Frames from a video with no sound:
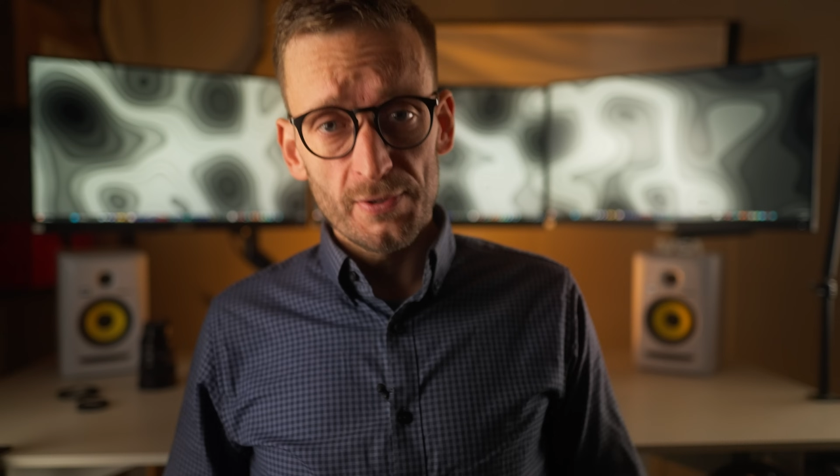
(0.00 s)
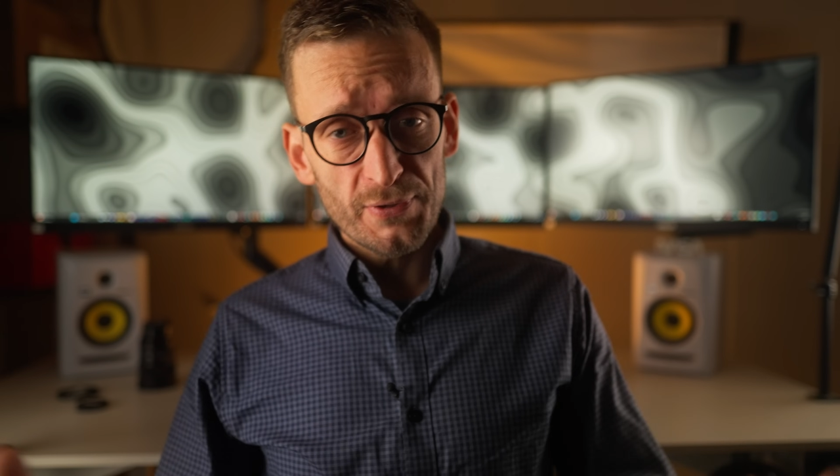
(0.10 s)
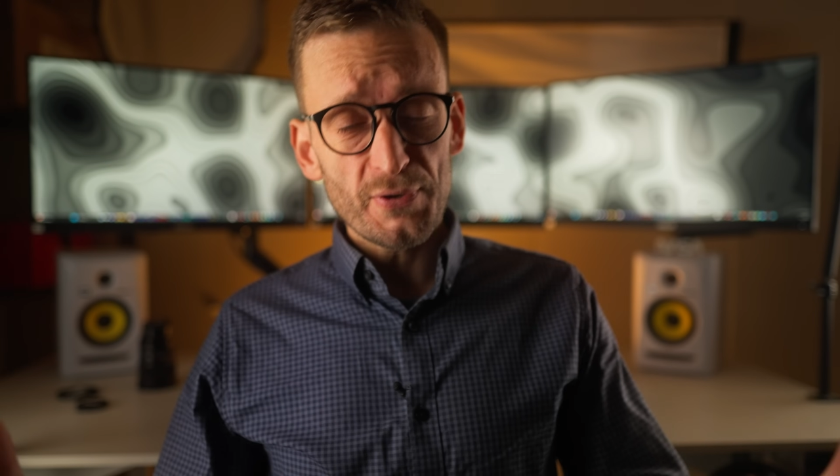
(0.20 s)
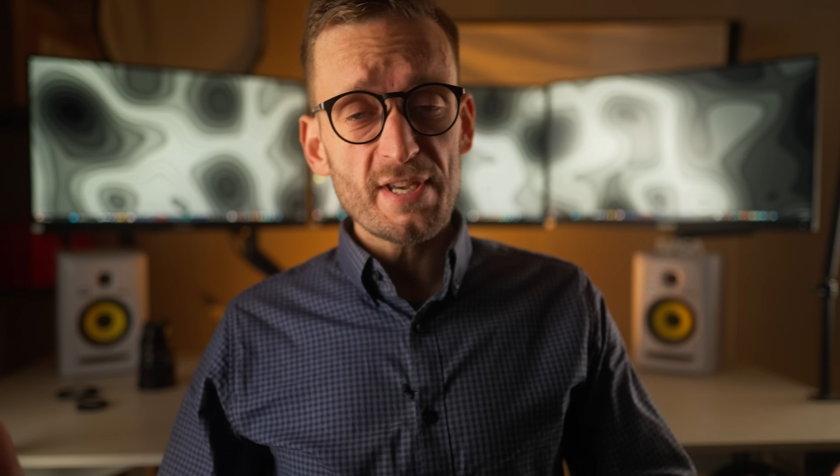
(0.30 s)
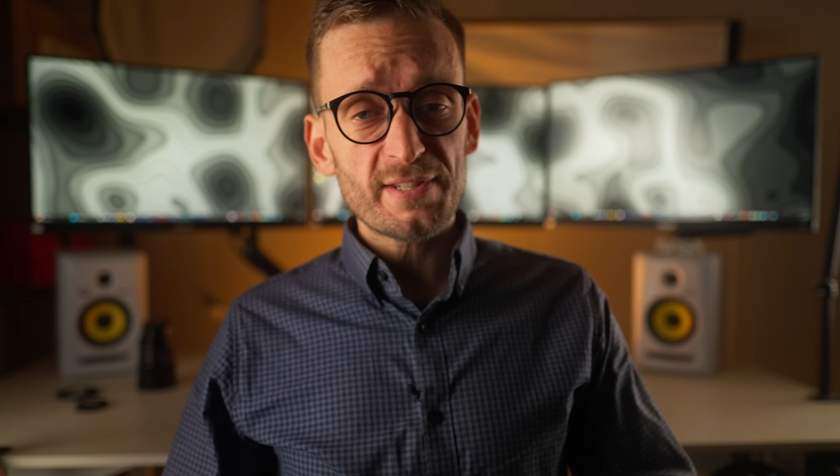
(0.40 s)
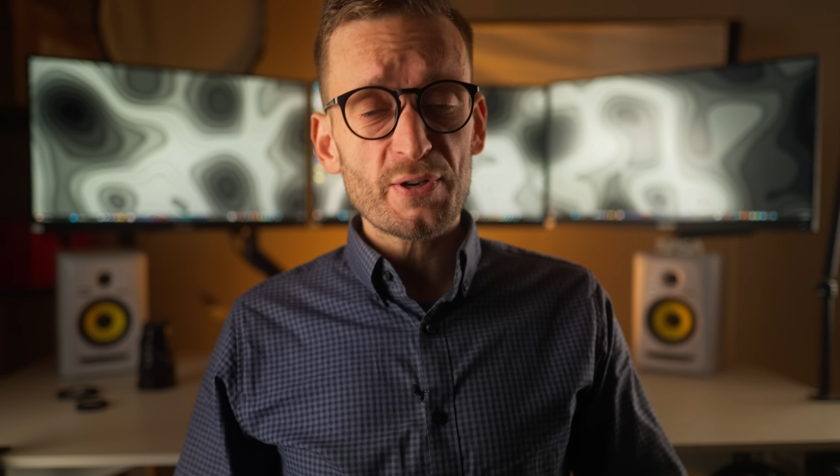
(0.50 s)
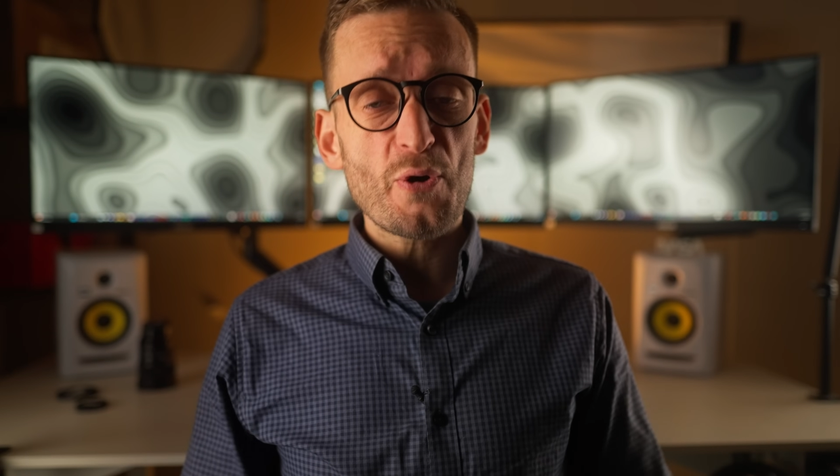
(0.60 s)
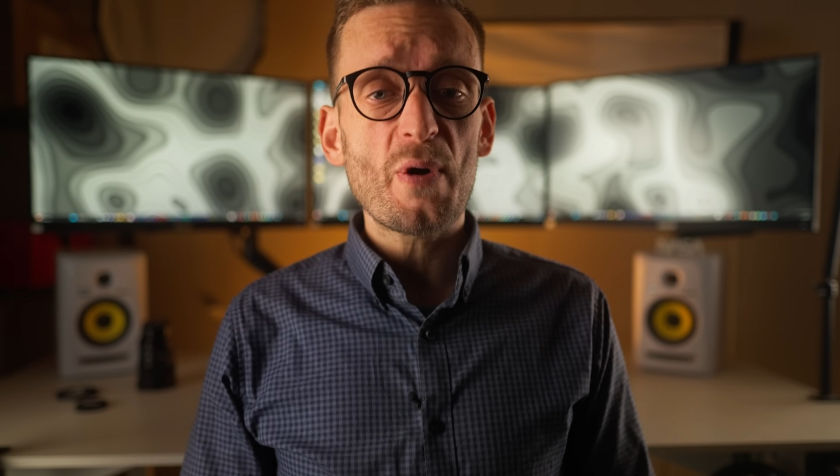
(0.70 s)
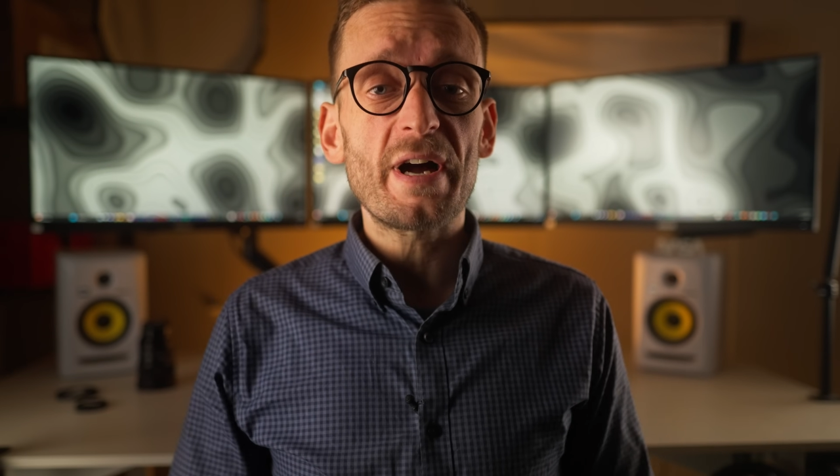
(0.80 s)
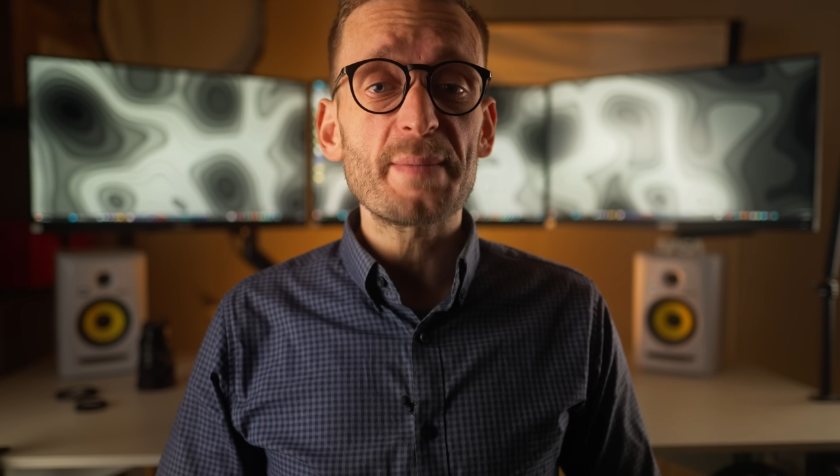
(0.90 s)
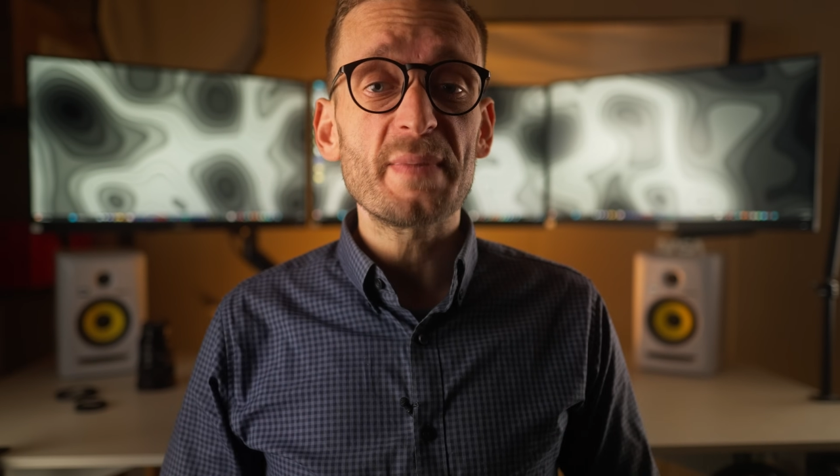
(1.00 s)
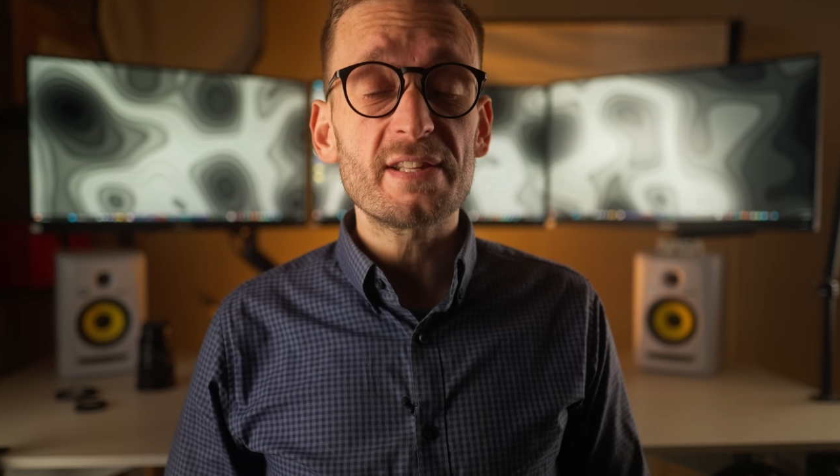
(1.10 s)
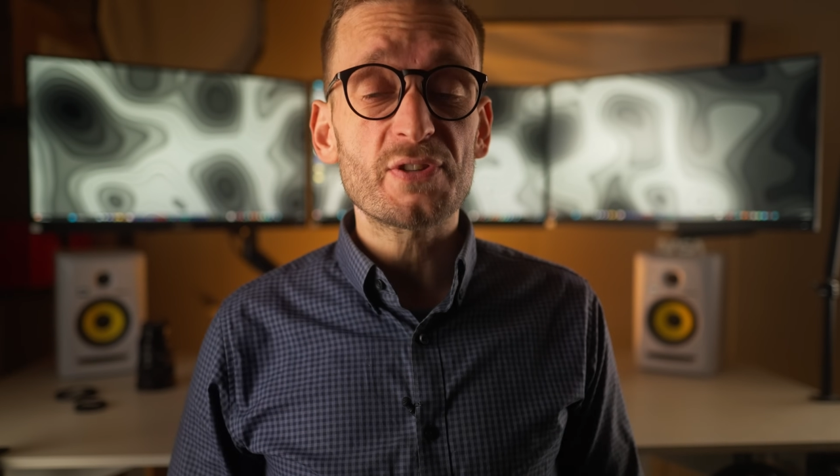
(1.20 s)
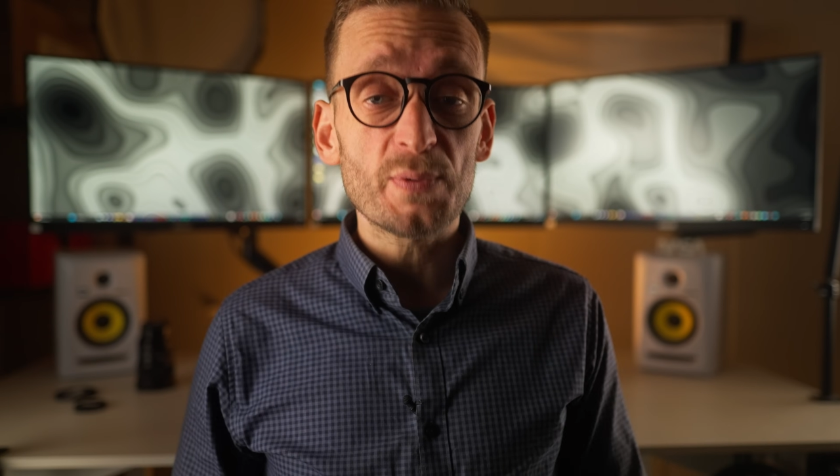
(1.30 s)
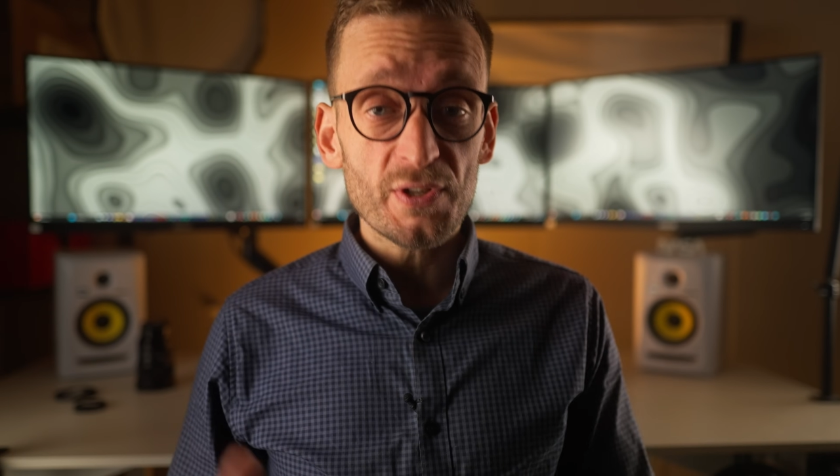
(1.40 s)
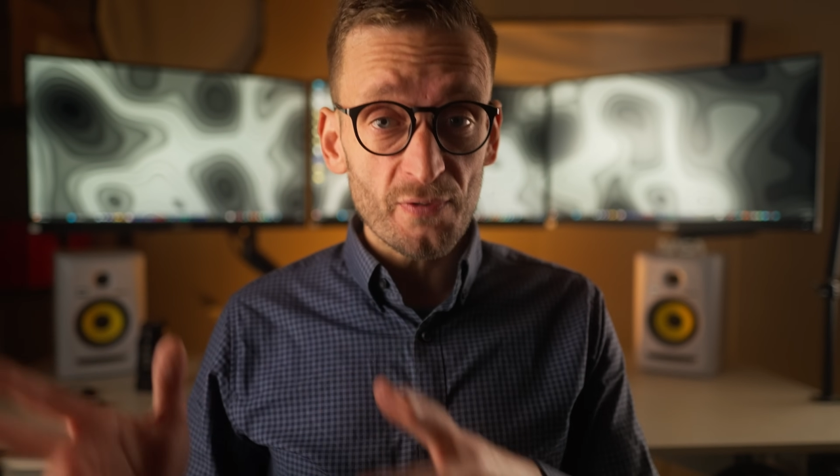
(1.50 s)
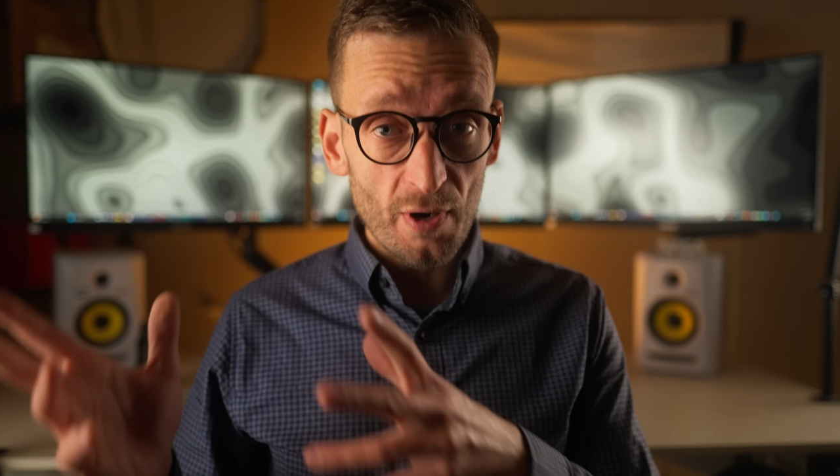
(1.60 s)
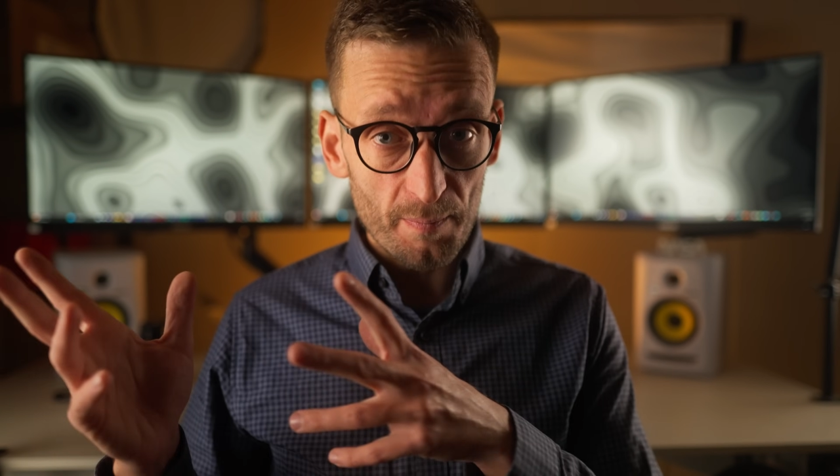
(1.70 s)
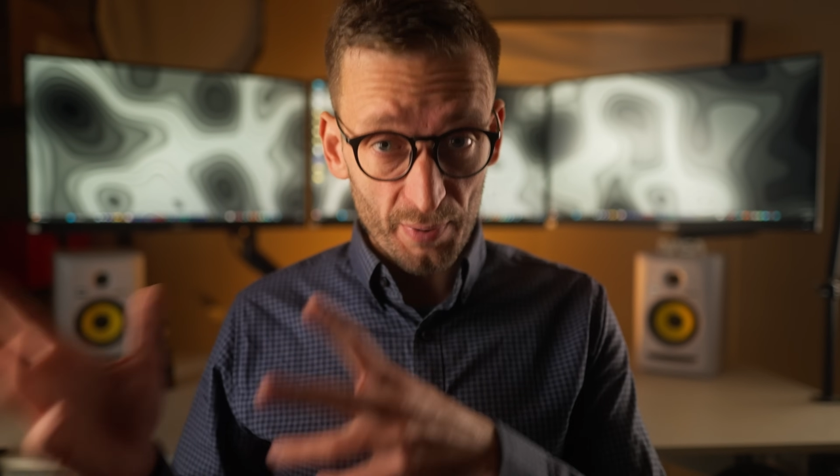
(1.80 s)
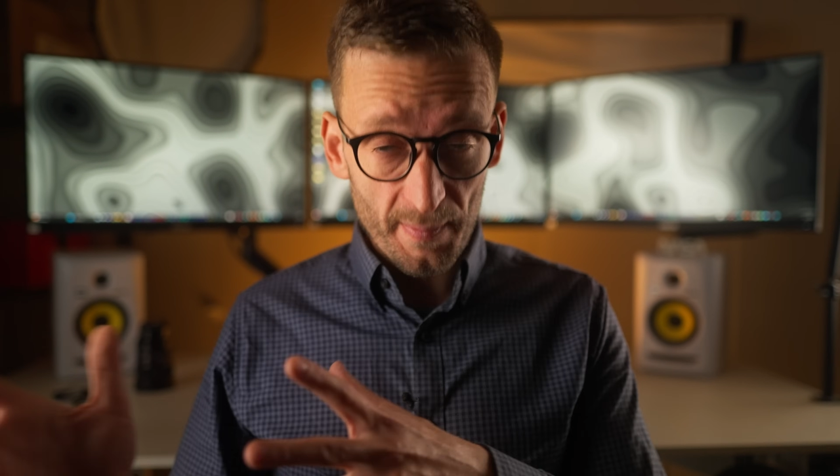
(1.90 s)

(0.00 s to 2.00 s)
2 years ago, I made the switch from